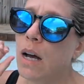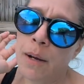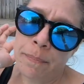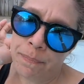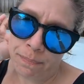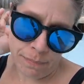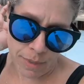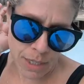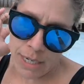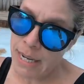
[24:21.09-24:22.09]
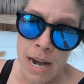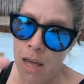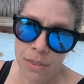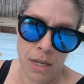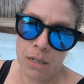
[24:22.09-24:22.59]
um, did
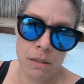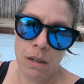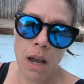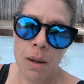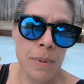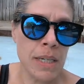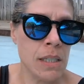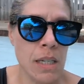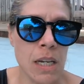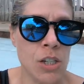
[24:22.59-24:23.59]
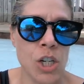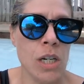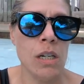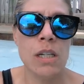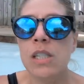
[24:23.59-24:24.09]
nothing. Um, his
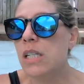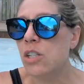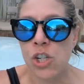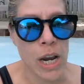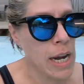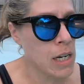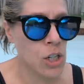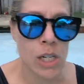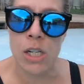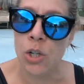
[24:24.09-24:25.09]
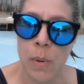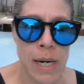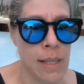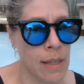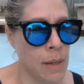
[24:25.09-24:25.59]
itching didn't change. He didn't do
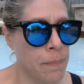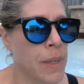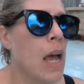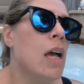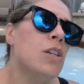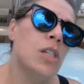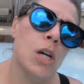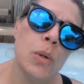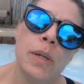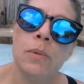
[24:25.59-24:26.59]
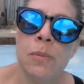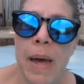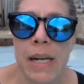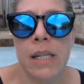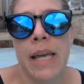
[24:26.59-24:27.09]
anything. So it was
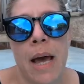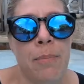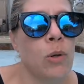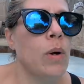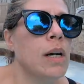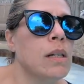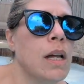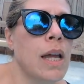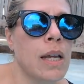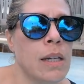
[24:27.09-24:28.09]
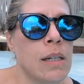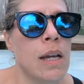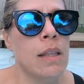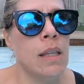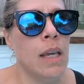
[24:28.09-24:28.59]
back to the Apoquel and
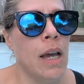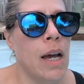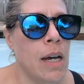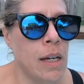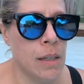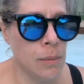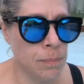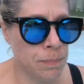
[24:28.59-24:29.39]
the uh,